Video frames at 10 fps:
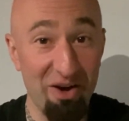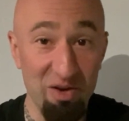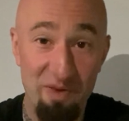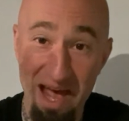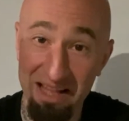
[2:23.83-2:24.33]

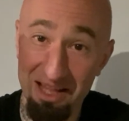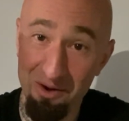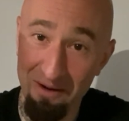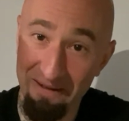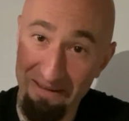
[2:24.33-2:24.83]

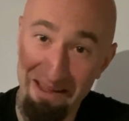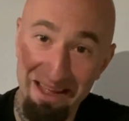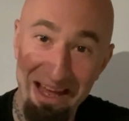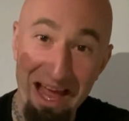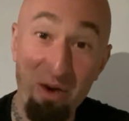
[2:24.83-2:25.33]
Cavadlo,
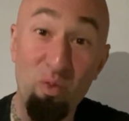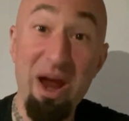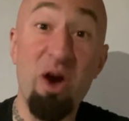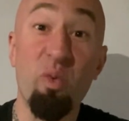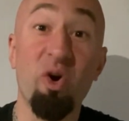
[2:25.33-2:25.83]
and
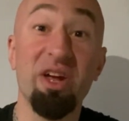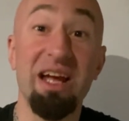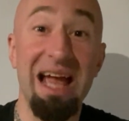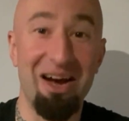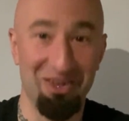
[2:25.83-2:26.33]
we're working
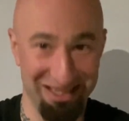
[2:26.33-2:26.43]
out.